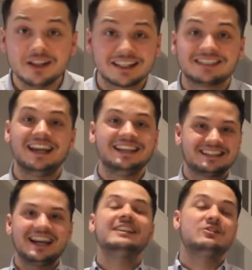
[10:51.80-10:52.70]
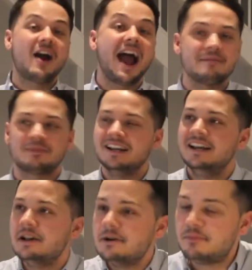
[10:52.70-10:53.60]
it's, it's, it's, it's crap.
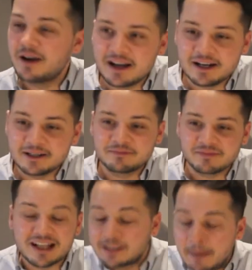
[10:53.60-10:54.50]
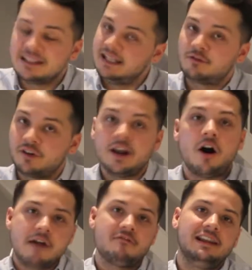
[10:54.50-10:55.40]
But um, in terms of livery,
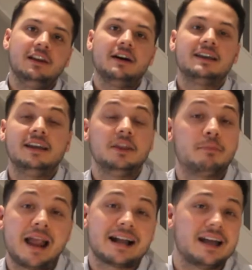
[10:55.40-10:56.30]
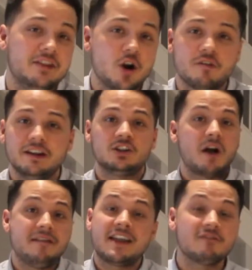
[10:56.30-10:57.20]
I really like it. The black and the orange,
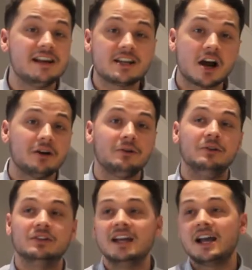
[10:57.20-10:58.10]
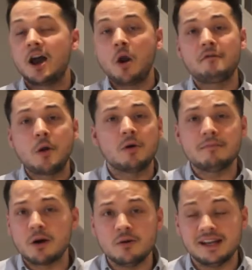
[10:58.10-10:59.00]
I think it really goes. A lot of you are
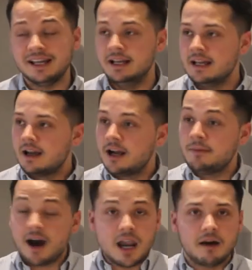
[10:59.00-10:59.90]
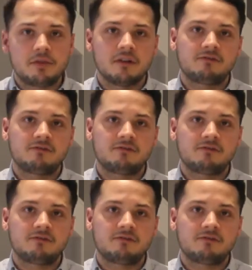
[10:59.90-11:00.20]
moaning. Um, I love the